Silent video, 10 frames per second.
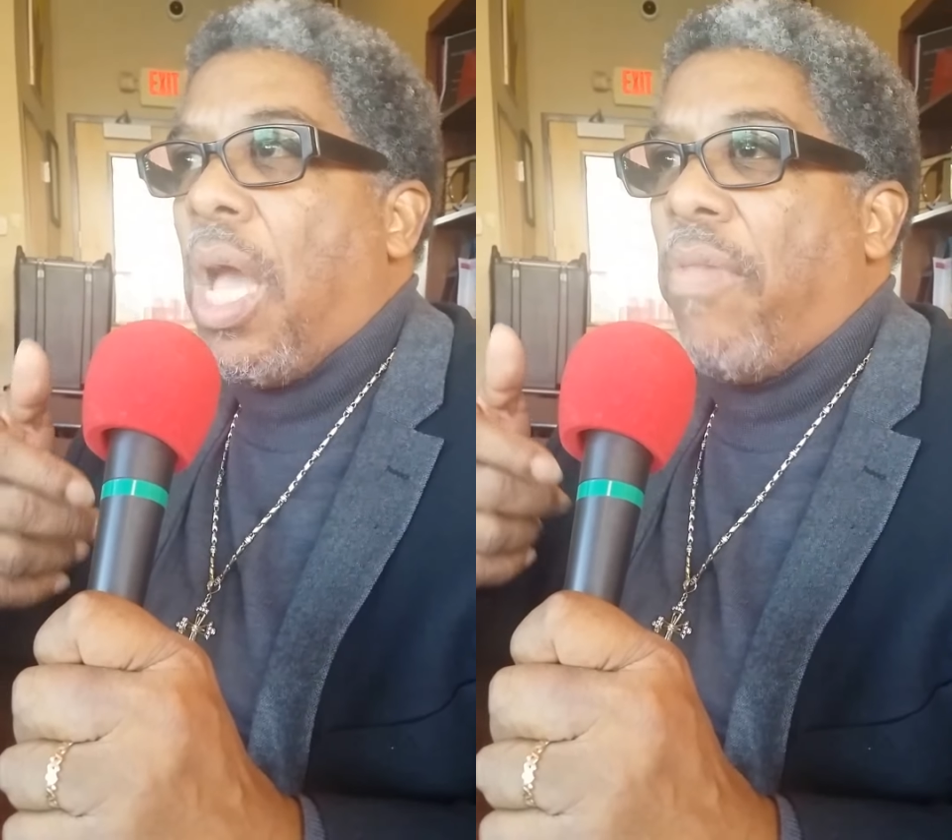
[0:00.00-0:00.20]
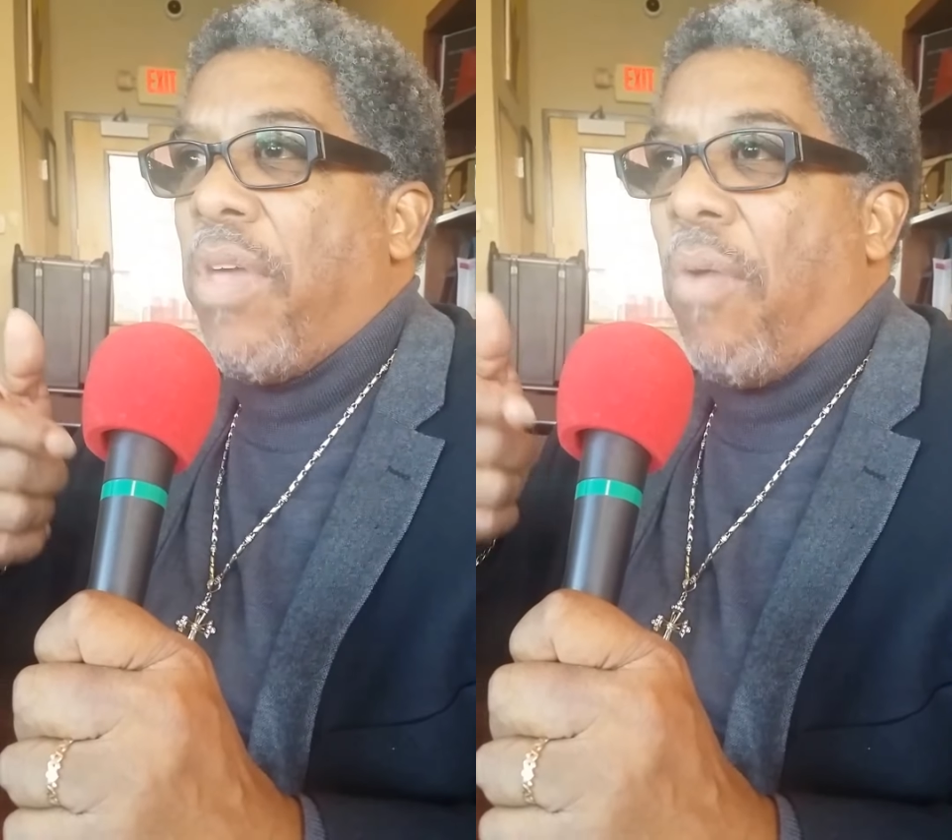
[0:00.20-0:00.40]

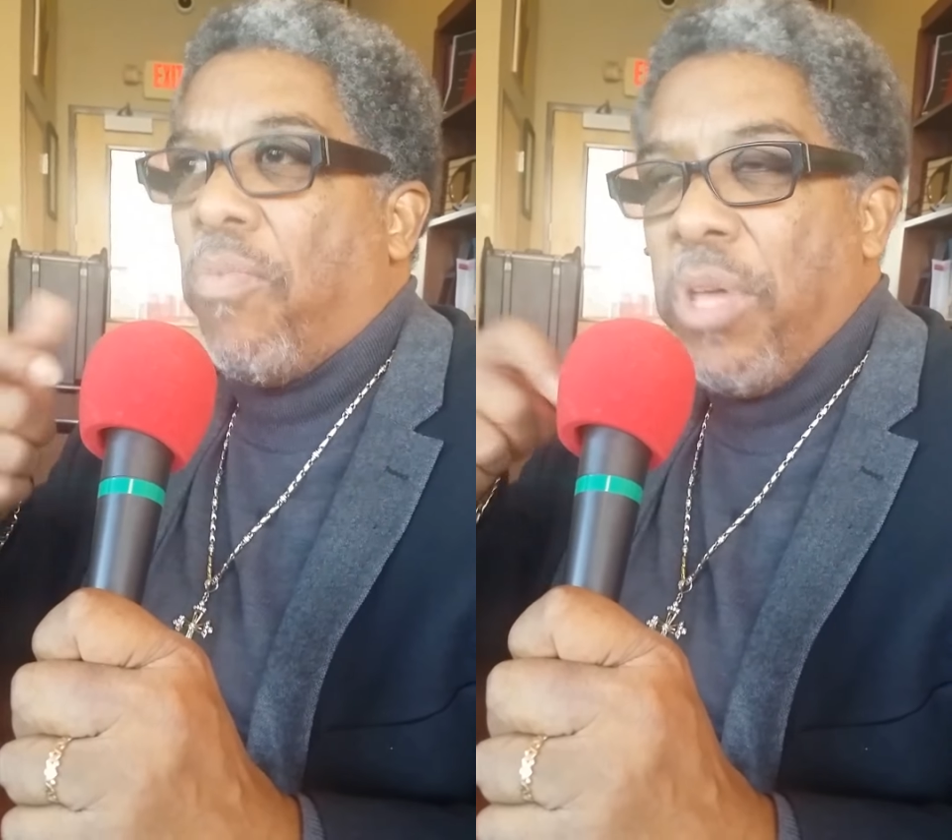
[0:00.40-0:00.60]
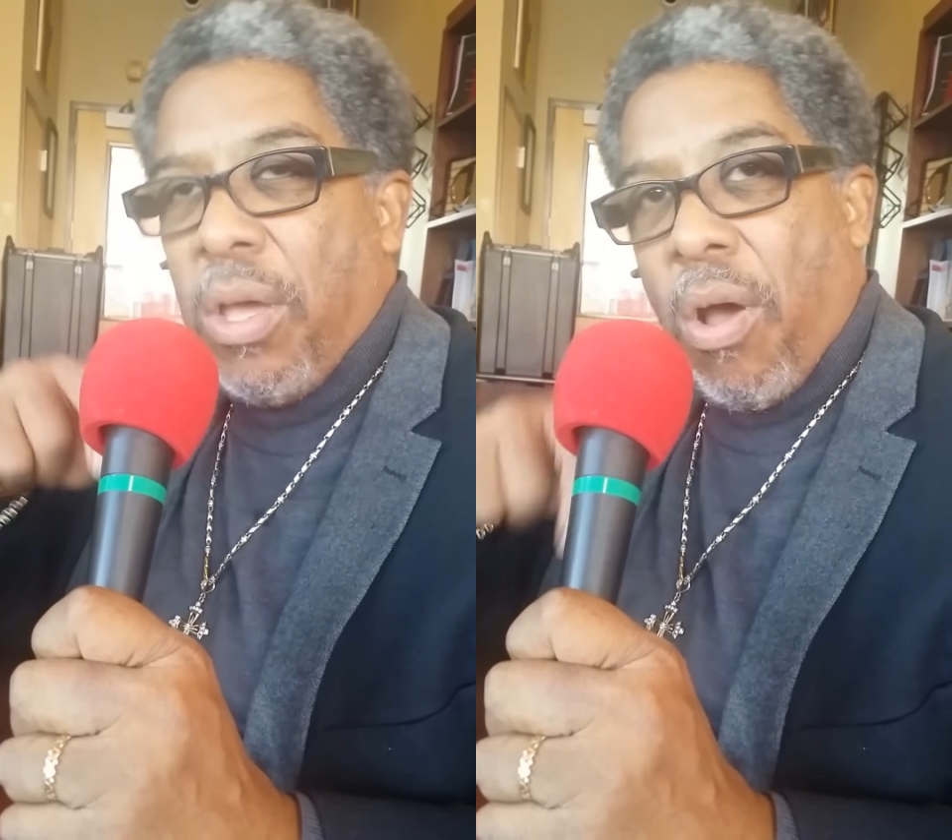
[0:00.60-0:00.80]
And that
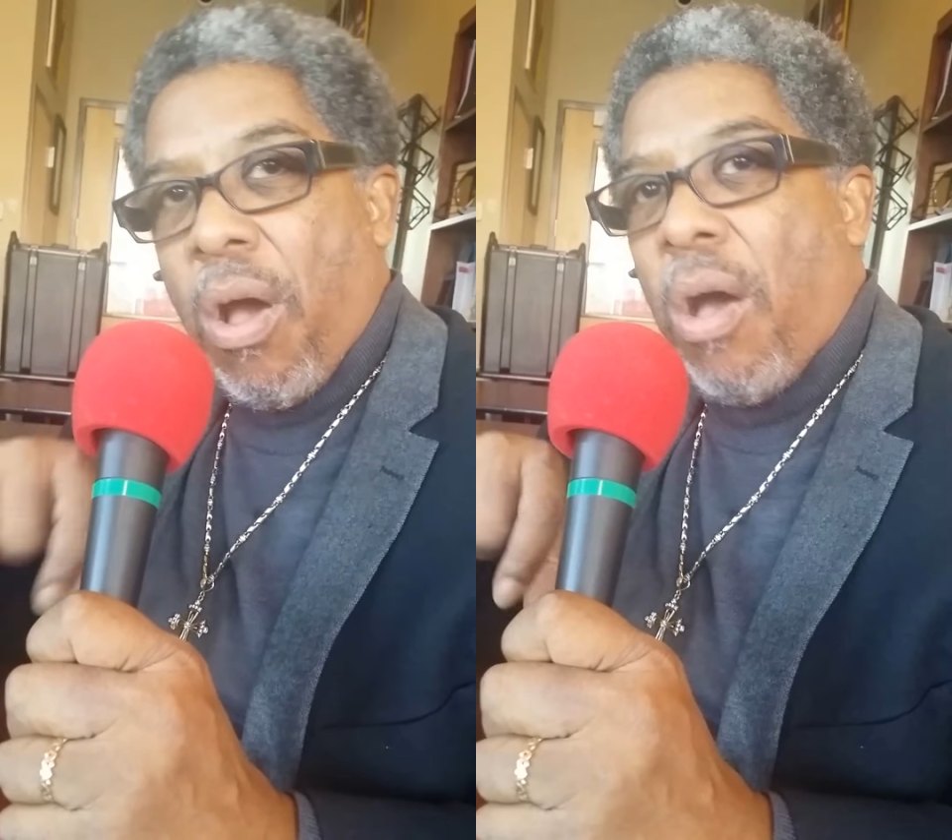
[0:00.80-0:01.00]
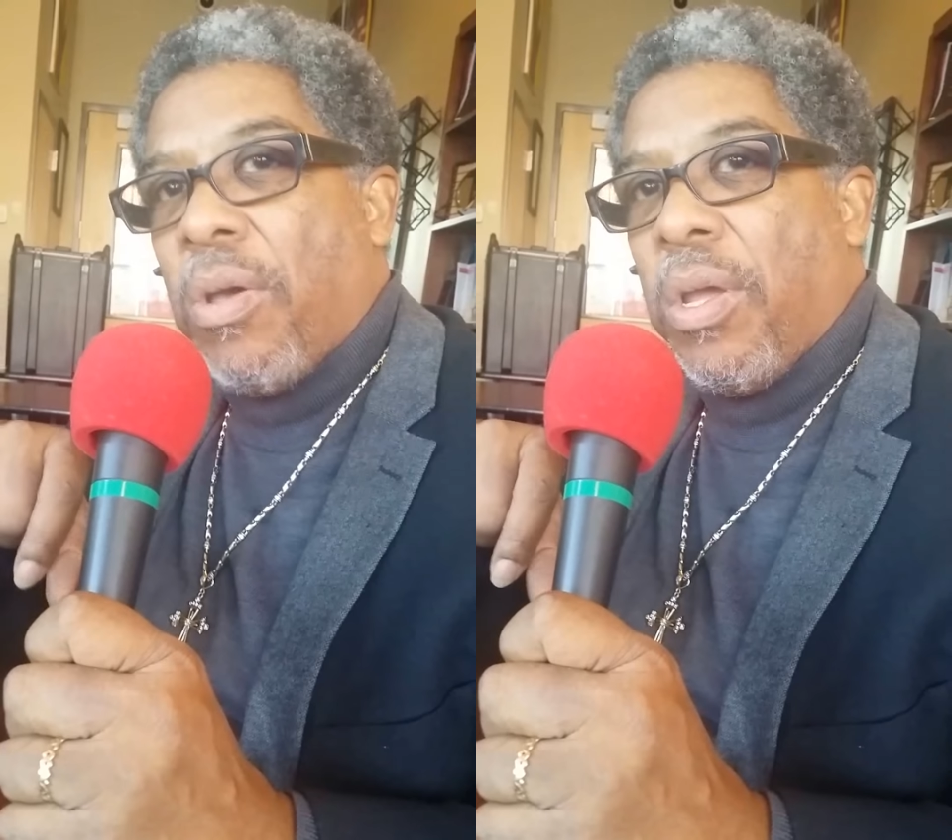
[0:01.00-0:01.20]
we are
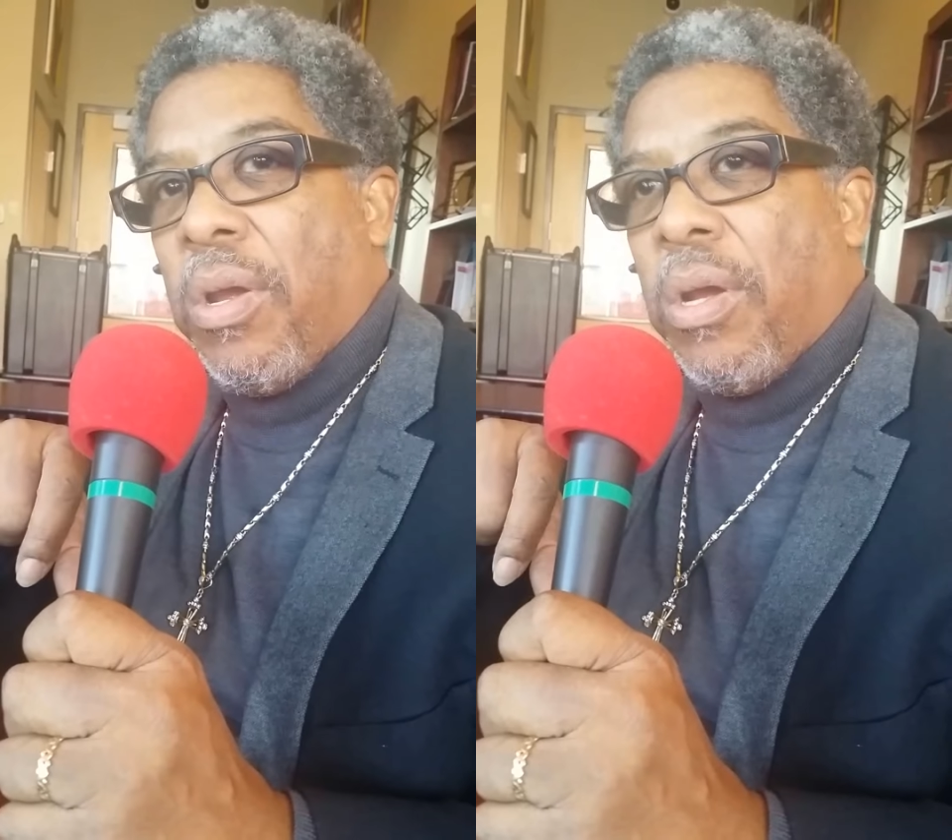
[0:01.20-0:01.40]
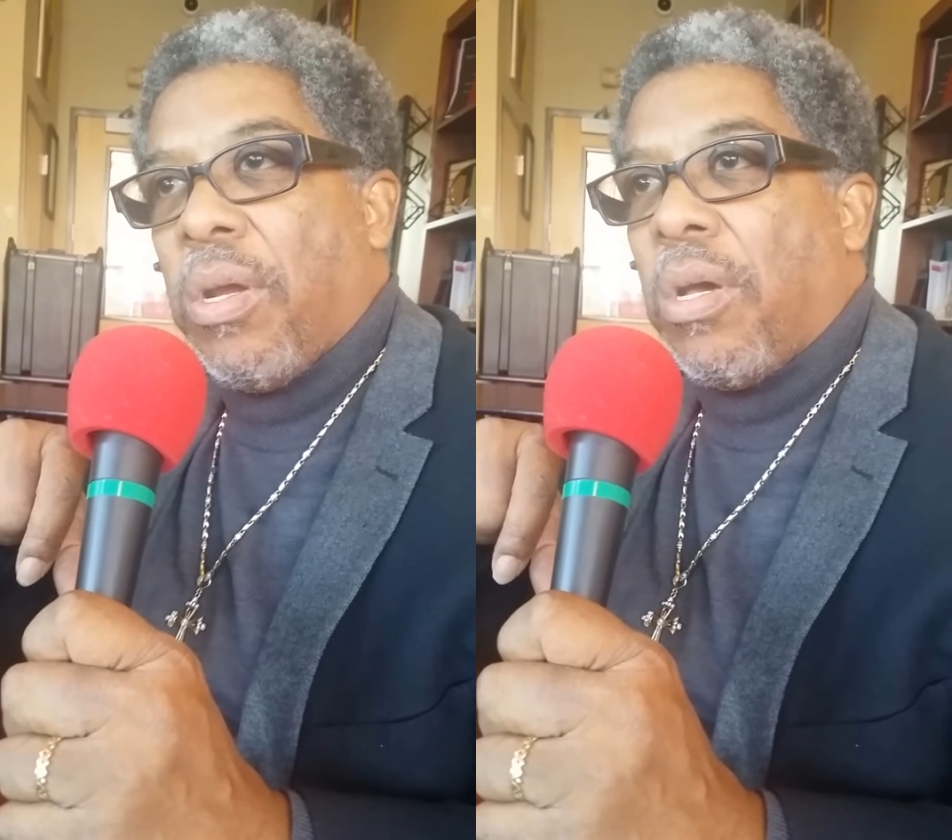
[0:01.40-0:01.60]
all
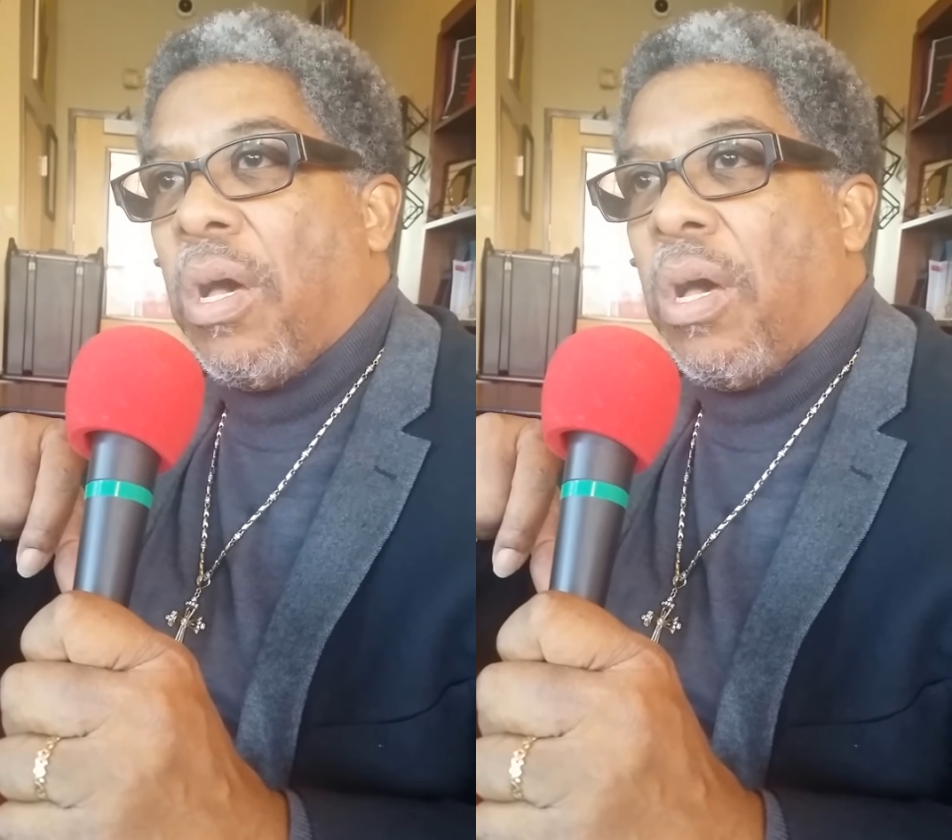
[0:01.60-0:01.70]
here